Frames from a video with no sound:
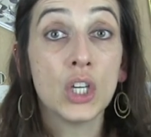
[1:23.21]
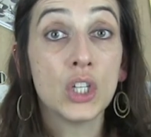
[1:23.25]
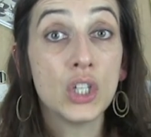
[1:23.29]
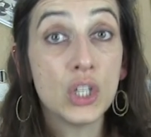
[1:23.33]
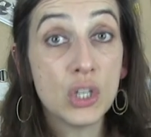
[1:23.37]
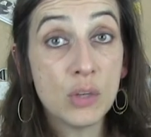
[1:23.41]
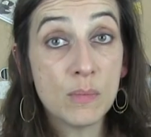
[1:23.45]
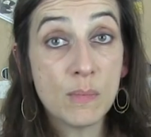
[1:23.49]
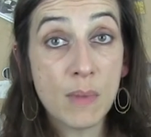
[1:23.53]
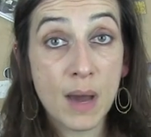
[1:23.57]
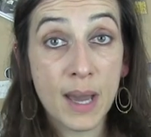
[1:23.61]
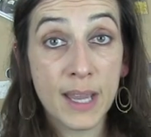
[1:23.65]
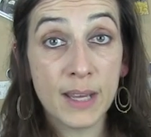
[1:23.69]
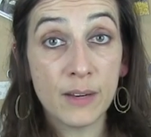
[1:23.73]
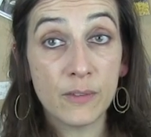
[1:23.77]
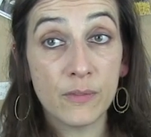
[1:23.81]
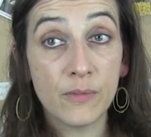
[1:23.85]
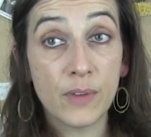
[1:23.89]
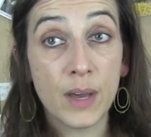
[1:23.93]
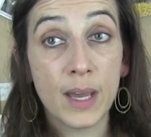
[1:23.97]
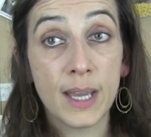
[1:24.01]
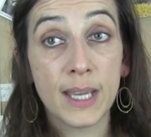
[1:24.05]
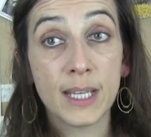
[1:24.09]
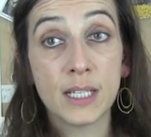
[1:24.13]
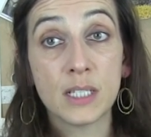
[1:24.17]
You might
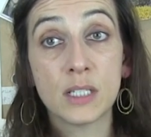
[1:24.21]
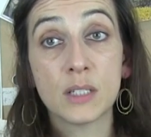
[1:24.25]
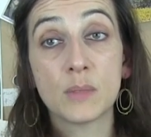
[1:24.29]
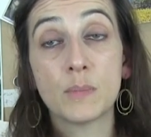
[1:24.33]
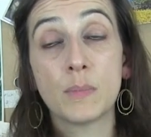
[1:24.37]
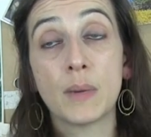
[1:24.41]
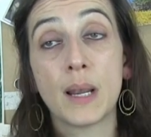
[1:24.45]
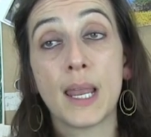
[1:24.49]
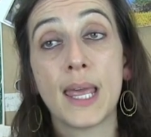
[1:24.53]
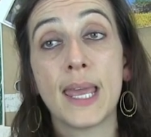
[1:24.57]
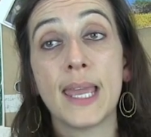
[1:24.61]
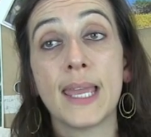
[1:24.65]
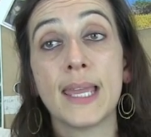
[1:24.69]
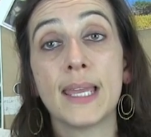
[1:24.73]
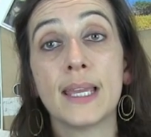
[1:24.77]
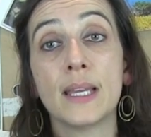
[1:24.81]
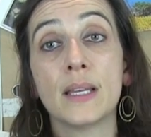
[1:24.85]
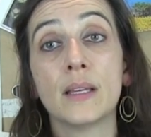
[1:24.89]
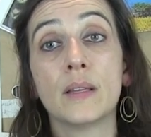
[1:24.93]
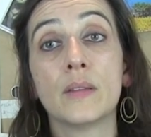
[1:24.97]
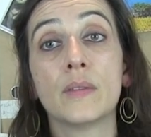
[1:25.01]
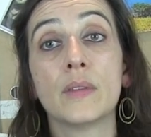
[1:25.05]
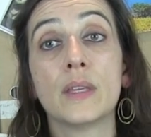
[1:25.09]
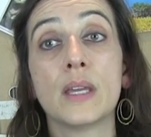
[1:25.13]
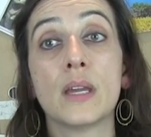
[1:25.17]
find
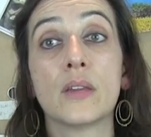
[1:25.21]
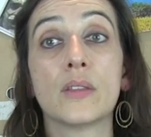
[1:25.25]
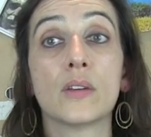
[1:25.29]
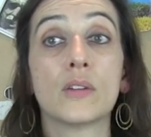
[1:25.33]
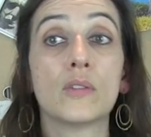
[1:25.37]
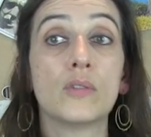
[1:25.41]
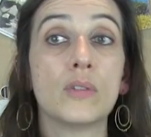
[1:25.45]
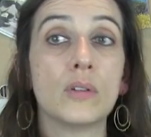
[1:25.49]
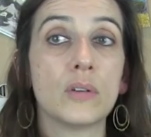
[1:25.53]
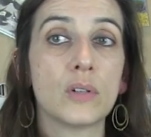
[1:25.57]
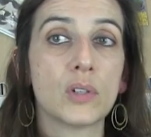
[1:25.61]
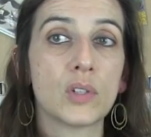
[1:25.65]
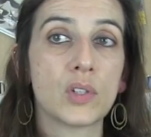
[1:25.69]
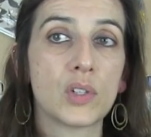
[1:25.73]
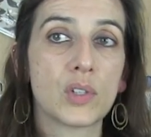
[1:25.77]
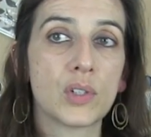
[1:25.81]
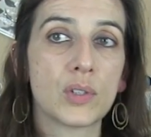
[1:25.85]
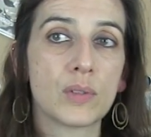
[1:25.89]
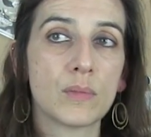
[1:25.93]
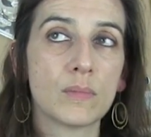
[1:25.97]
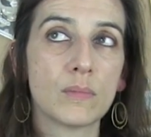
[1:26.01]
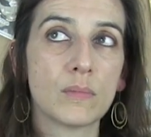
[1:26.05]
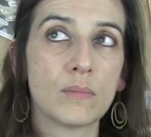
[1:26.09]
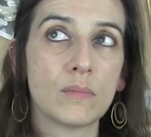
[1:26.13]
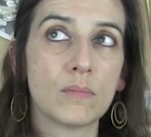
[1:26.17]
playing the other
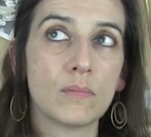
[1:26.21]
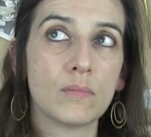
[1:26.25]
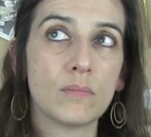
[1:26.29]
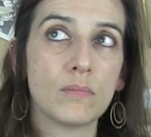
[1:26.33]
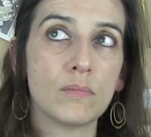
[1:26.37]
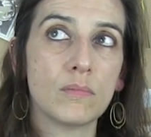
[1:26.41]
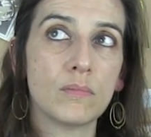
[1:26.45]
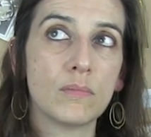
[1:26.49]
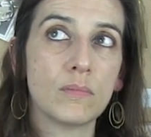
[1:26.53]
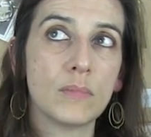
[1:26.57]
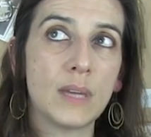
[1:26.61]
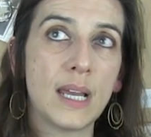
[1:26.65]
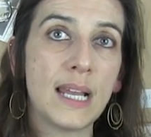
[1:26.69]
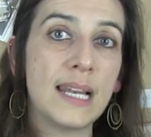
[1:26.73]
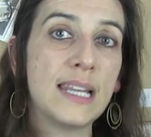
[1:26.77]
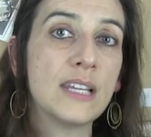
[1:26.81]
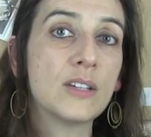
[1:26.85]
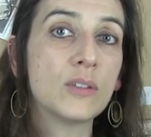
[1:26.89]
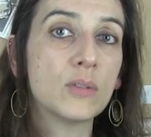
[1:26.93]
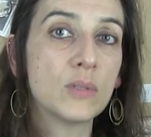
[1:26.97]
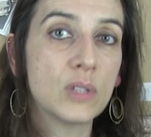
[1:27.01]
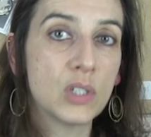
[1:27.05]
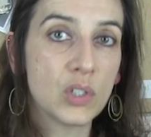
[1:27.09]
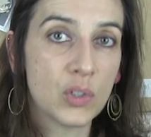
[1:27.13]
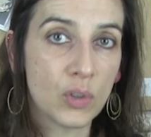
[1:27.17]
crooks a
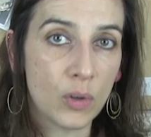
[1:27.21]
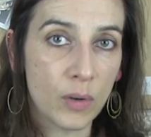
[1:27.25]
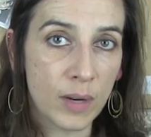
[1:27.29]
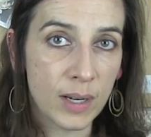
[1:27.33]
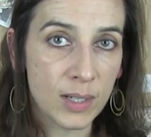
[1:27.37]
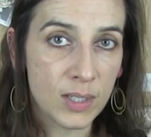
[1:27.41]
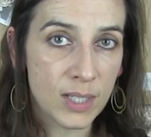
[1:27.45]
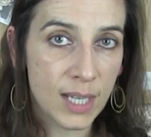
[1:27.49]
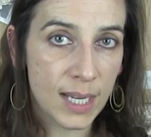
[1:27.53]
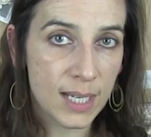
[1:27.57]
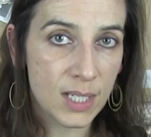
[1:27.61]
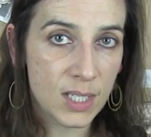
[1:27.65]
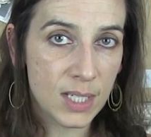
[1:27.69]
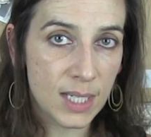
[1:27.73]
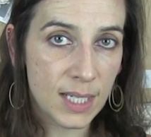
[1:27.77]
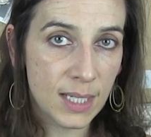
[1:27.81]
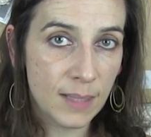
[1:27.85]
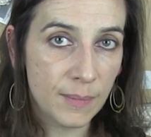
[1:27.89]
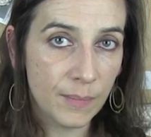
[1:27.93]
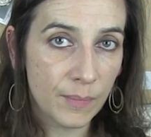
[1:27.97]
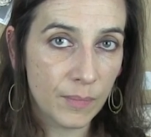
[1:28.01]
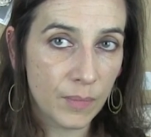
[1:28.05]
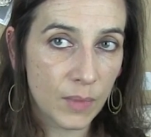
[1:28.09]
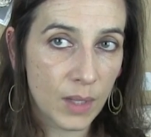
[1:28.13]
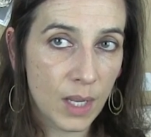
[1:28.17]
little
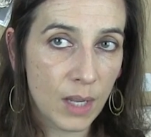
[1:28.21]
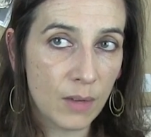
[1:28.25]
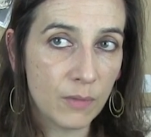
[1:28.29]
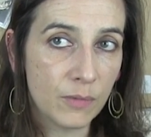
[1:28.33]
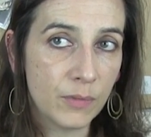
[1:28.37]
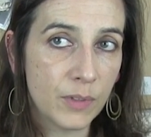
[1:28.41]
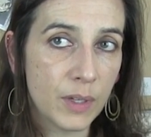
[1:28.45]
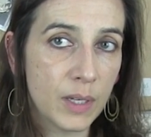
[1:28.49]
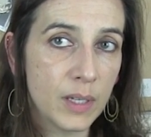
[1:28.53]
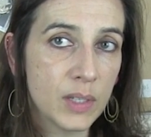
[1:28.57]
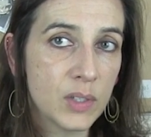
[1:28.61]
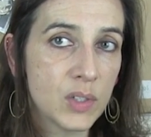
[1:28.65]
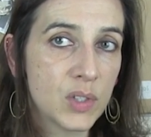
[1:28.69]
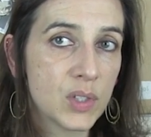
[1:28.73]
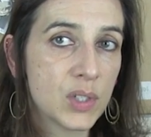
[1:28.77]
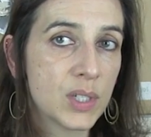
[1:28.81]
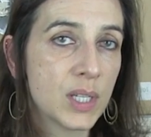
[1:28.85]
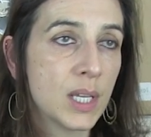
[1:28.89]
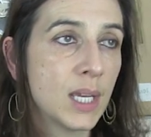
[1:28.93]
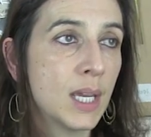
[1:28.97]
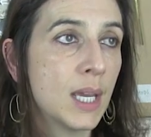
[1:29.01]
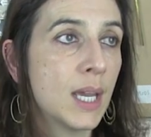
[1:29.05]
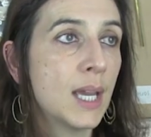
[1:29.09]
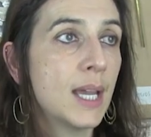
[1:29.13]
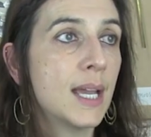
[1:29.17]
disorientating at
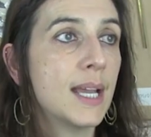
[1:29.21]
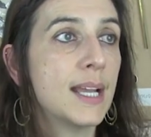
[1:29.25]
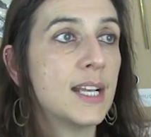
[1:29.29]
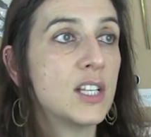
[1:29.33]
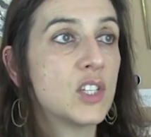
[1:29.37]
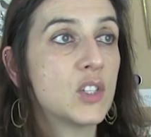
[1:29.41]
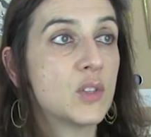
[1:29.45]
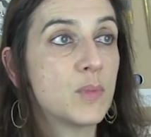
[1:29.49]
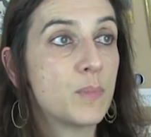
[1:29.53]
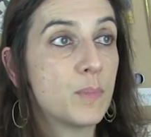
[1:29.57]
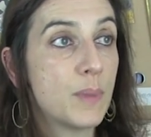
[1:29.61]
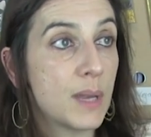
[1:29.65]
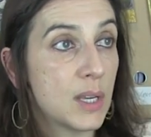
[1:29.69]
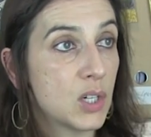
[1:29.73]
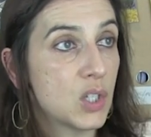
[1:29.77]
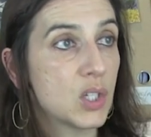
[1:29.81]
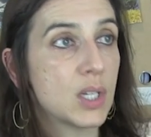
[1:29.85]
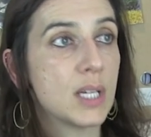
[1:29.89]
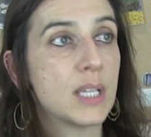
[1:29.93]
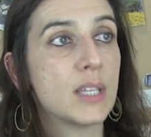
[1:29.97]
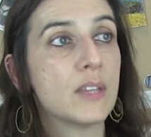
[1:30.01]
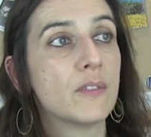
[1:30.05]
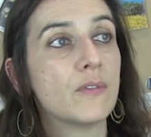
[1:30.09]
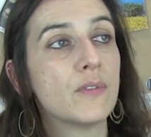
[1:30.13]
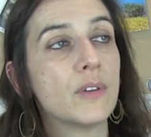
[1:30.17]
first,
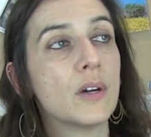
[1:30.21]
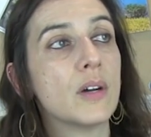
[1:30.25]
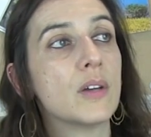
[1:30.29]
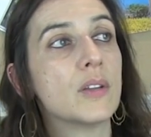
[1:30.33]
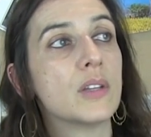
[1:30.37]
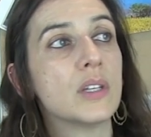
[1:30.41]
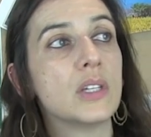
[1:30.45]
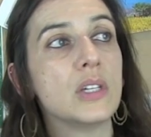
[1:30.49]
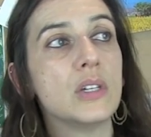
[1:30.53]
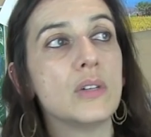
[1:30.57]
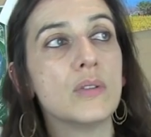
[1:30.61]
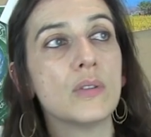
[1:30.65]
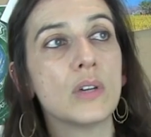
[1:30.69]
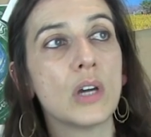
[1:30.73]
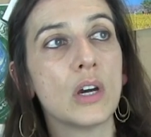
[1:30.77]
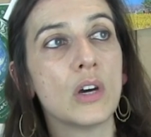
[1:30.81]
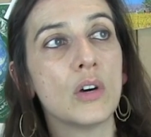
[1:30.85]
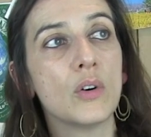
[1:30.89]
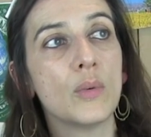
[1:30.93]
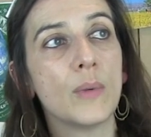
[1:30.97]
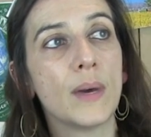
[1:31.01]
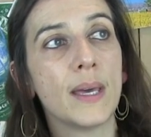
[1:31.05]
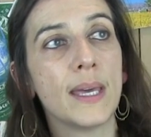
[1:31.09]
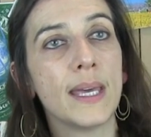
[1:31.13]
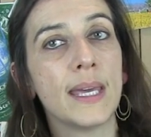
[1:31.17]
especially the further you
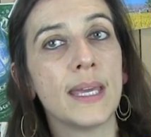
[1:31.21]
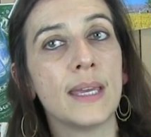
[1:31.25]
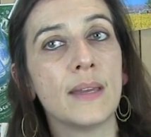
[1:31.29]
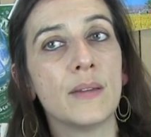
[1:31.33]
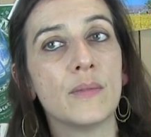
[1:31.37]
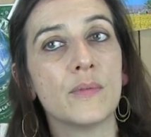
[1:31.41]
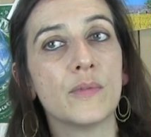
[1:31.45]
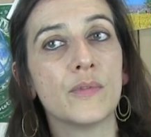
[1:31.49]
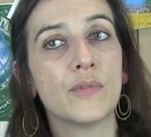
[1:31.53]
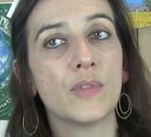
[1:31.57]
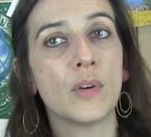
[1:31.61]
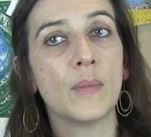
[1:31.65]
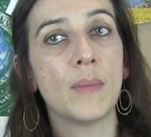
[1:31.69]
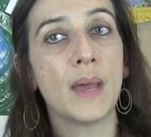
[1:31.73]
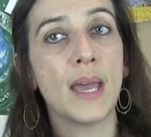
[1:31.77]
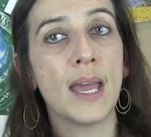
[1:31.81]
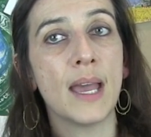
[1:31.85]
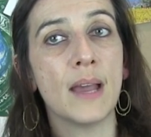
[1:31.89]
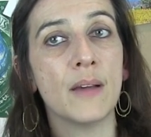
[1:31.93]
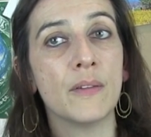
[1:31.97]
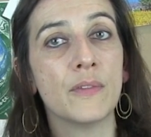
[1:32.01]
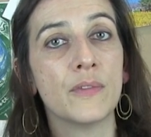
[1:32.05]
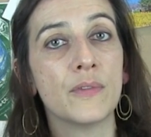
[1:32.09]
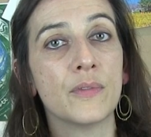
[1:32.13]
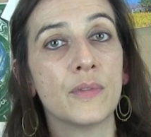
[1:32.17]
go away from
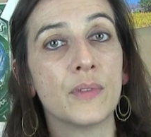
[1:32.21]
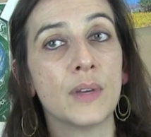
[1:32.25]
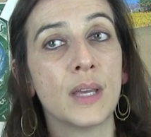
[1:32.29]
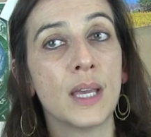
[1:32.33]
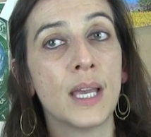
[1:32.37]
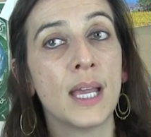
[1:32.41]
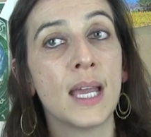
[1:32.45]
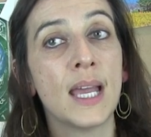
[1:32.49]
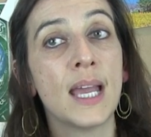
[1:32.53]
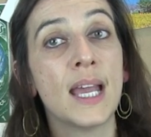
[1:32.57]
F.